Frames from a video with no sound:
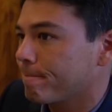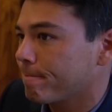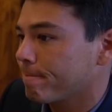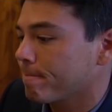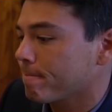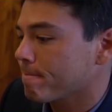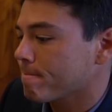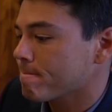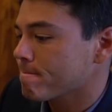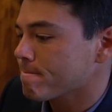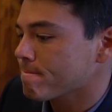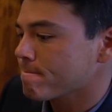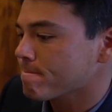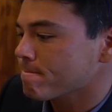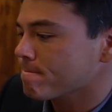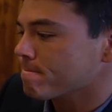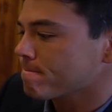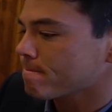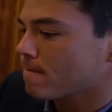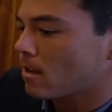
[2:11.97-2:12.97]
Yeah.
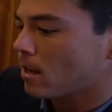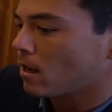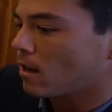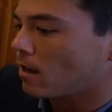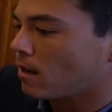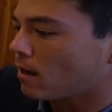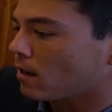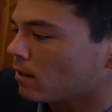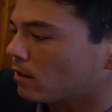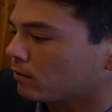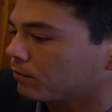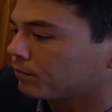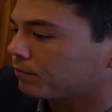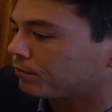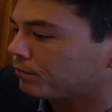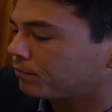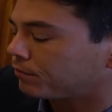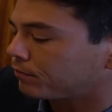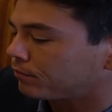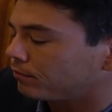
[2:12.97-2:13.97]
The thing is, on
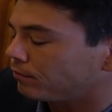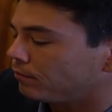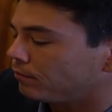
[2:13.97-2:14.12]
the